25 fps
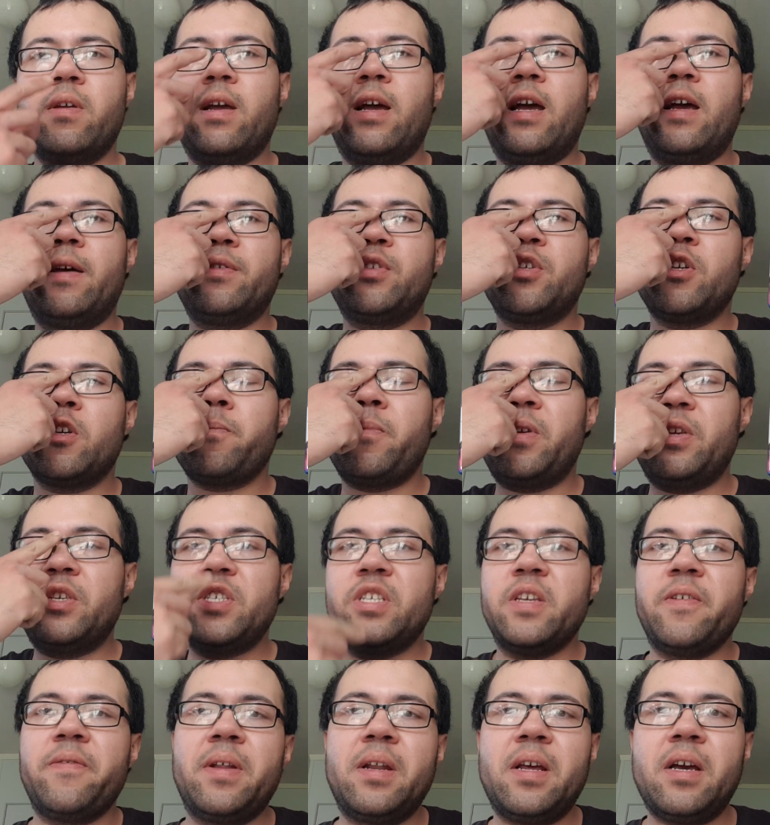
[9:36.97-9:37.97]
It took me
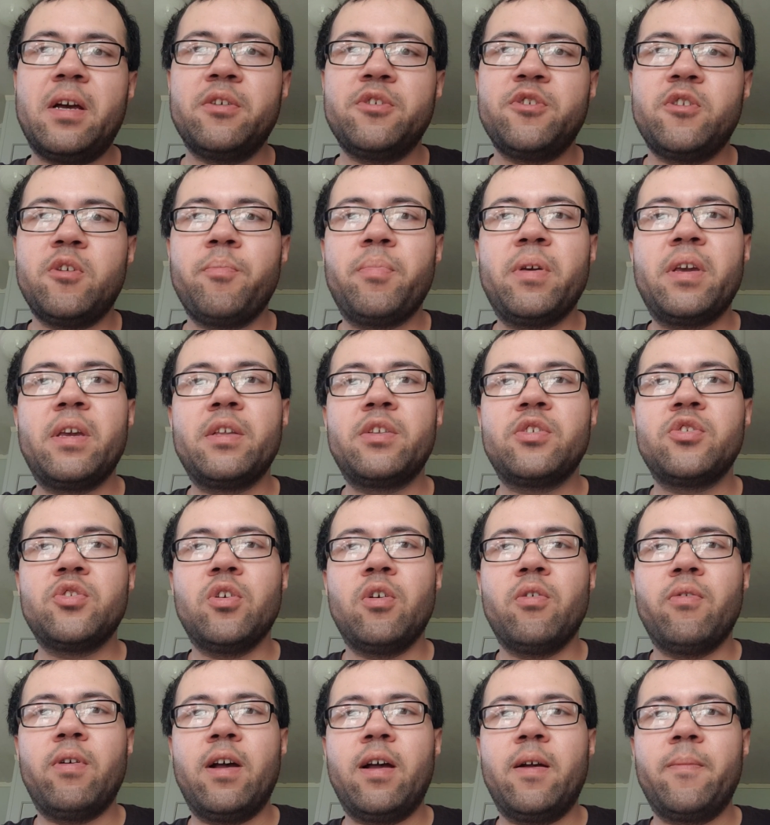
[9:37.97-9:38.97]
7 hours to beat.
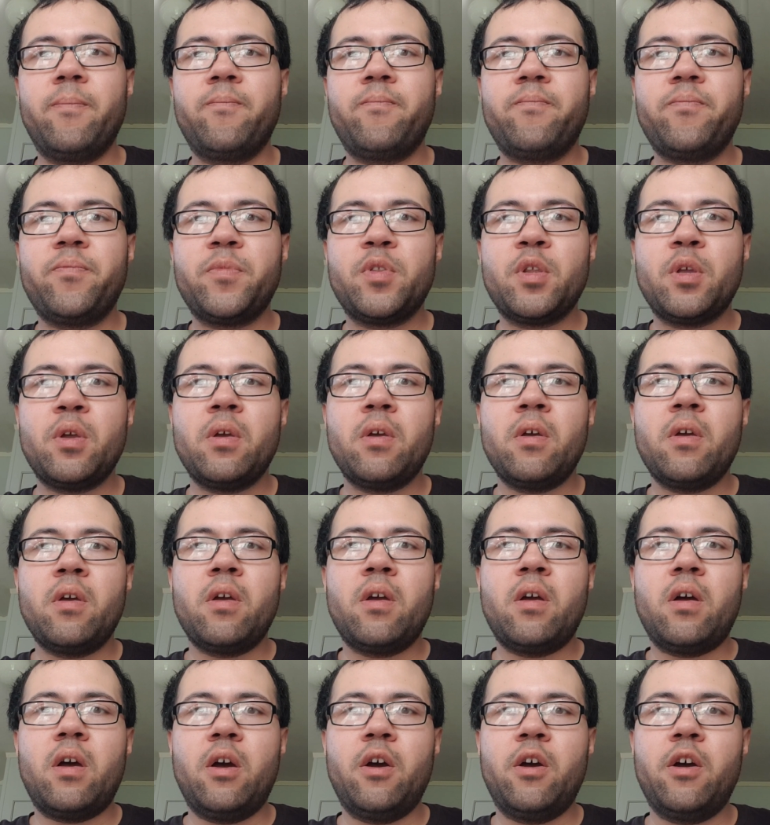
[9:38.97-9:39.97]
So
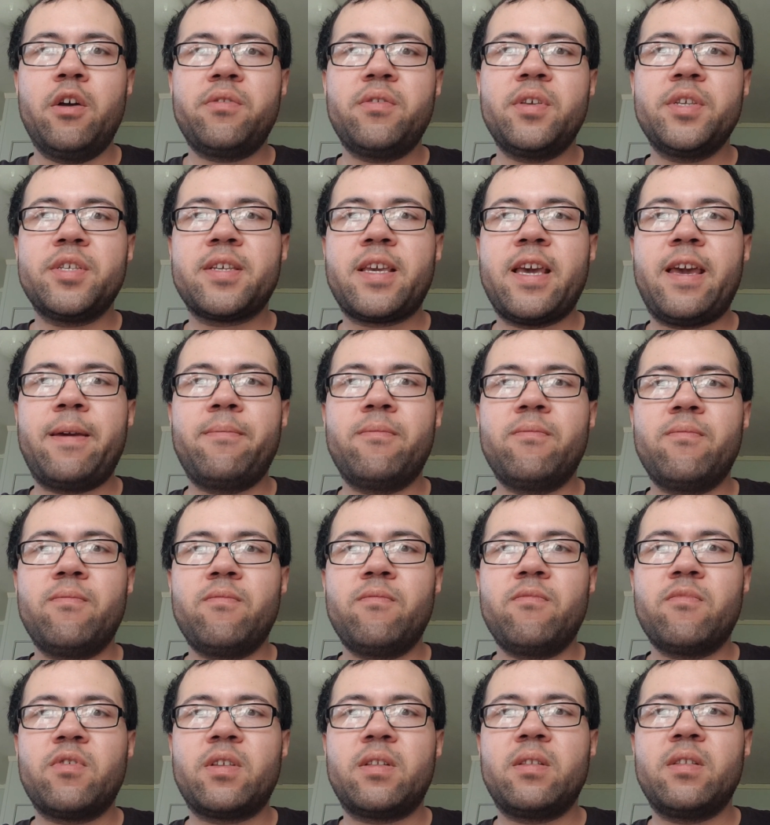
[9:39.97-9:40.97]
I heard this game
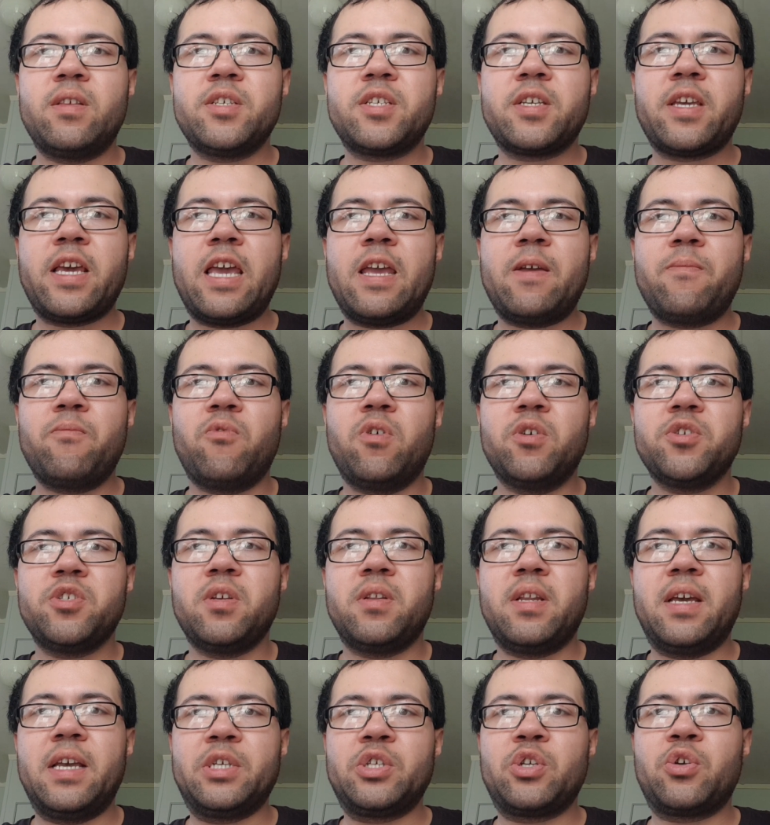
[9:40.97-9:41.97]

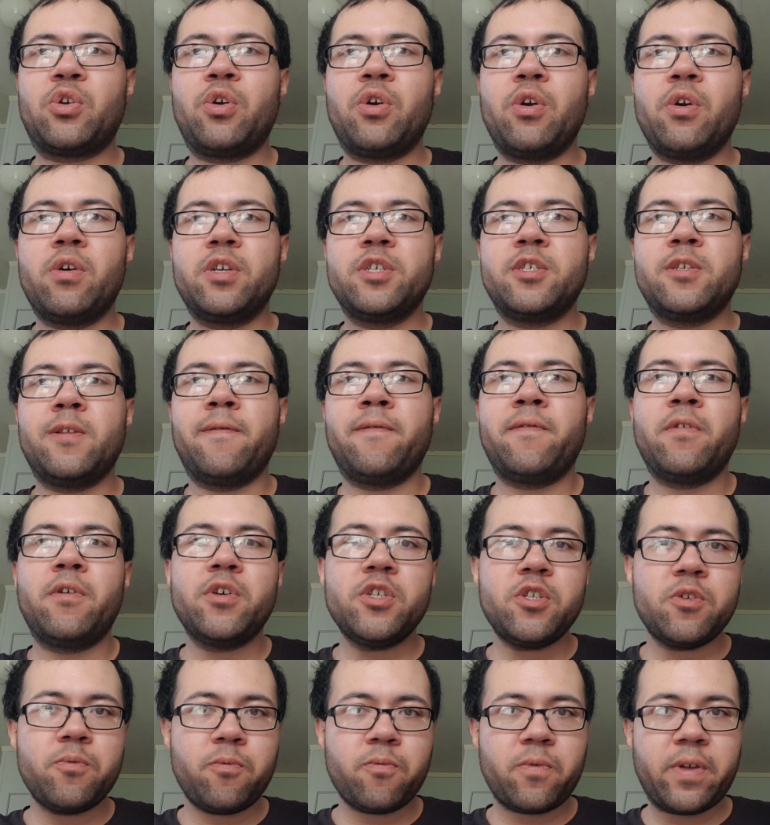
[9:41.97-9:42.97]
wasn't as good as the
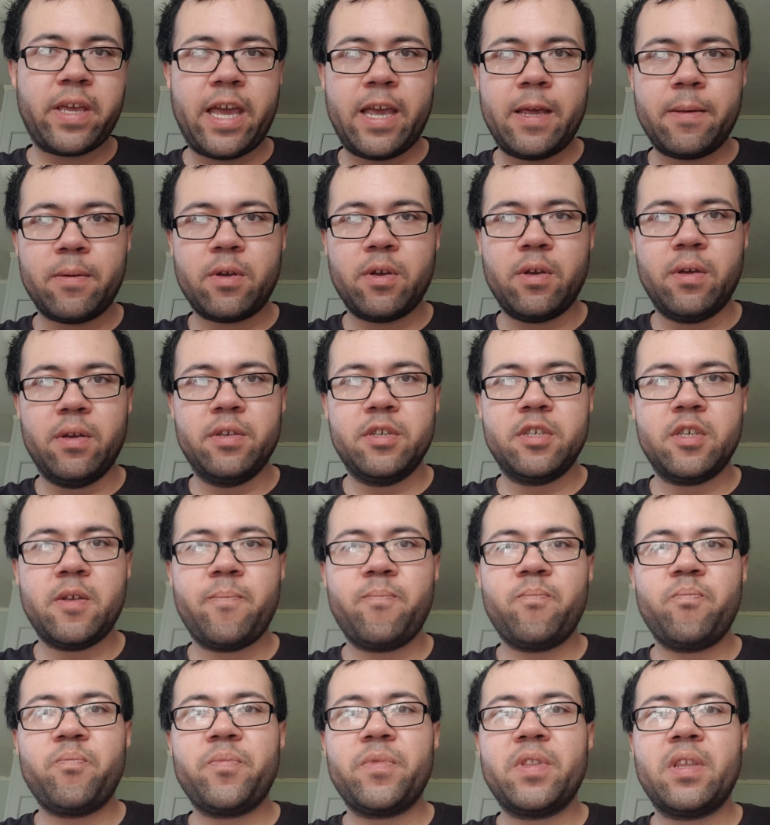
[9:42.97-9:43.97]
first game, because
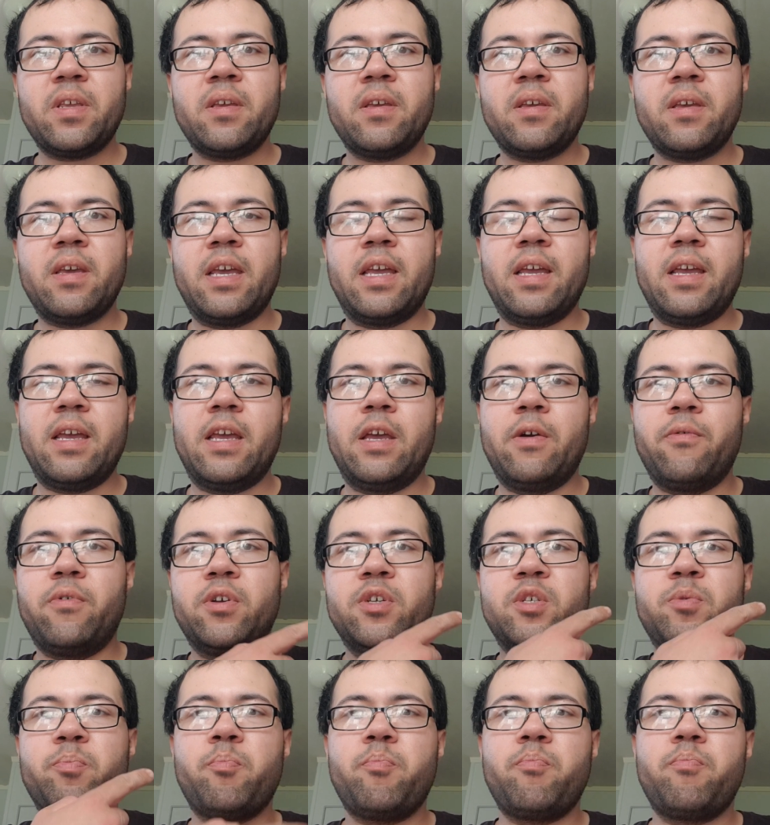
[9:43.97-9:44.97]

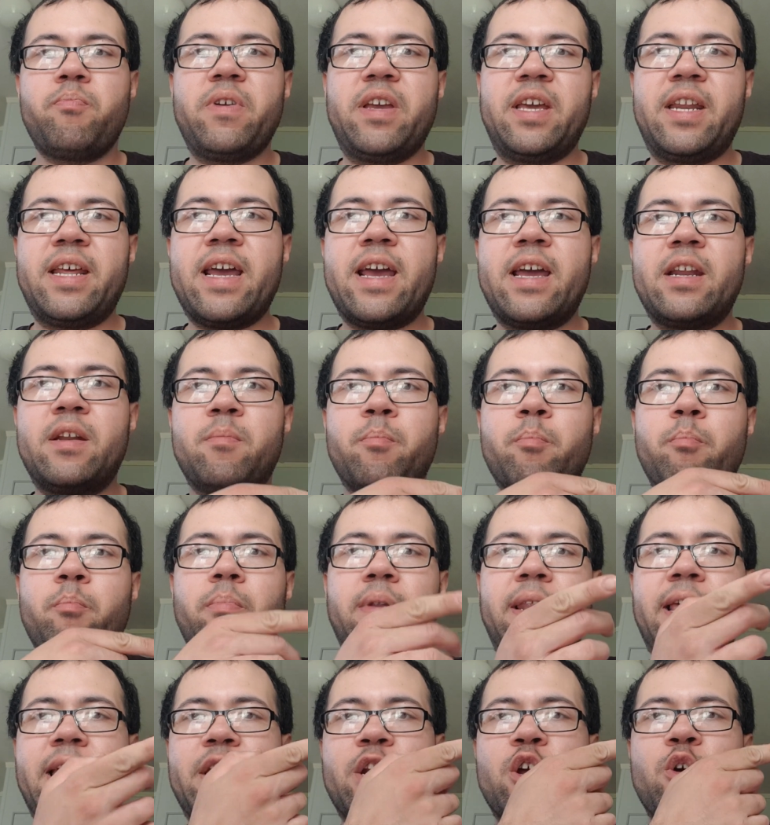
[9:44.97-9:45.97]
it had
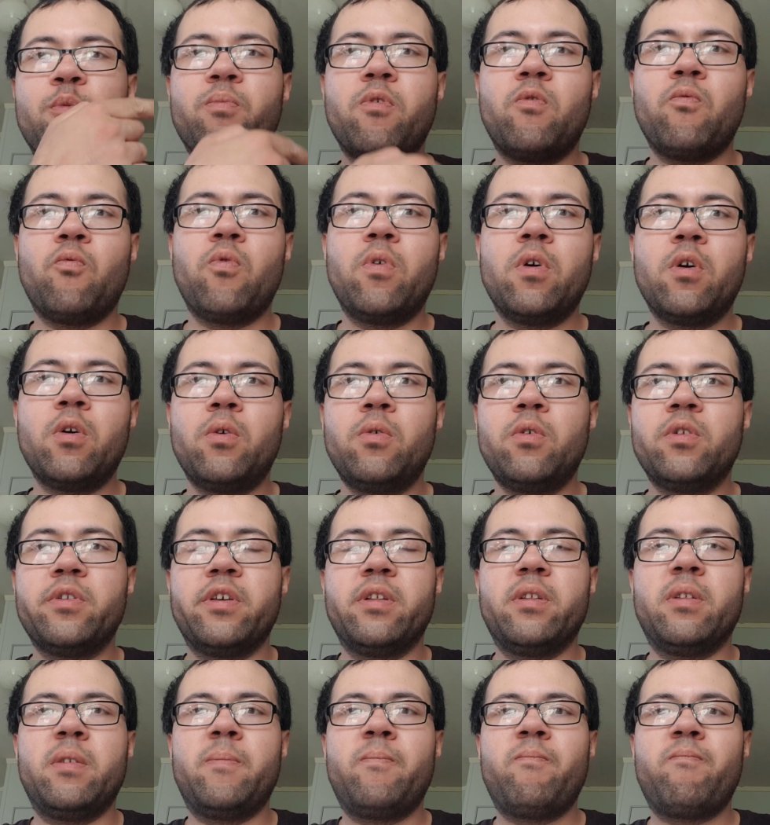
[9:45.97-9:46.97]
bland open world
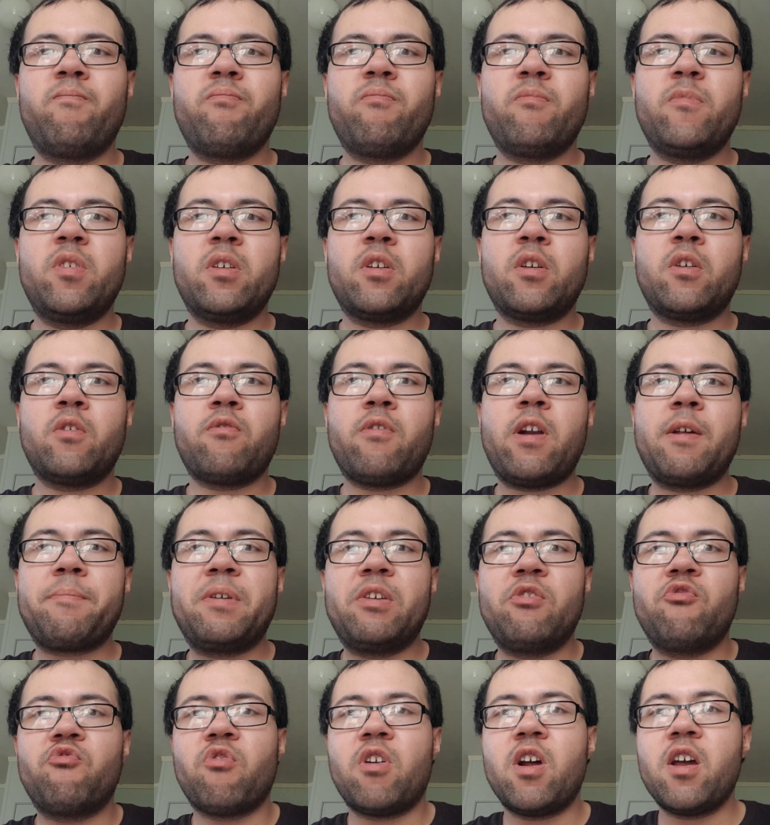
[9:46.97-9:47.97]
and
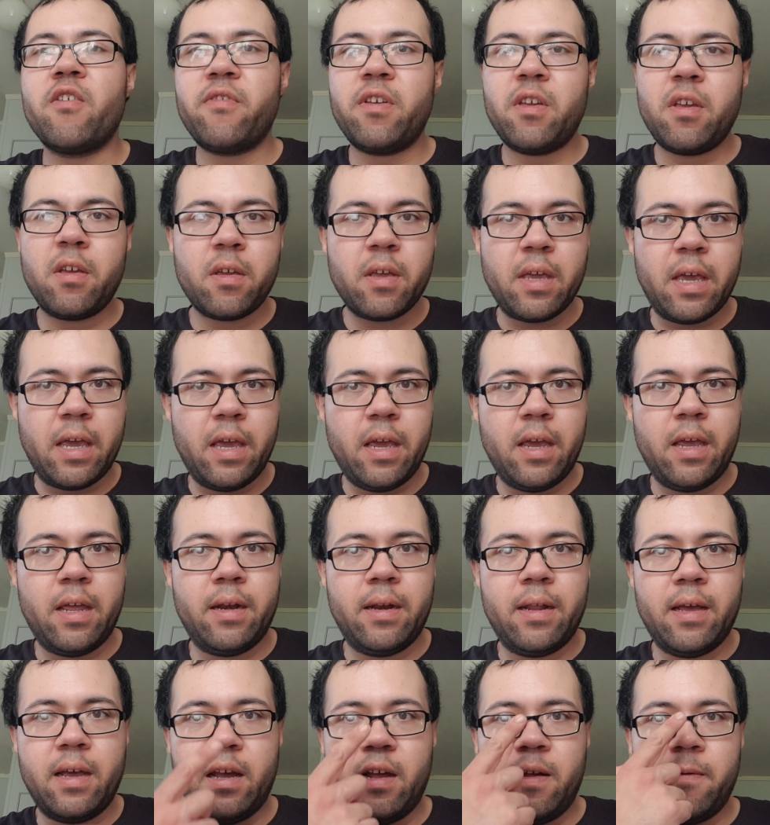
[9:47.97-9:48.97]
crappy driving, and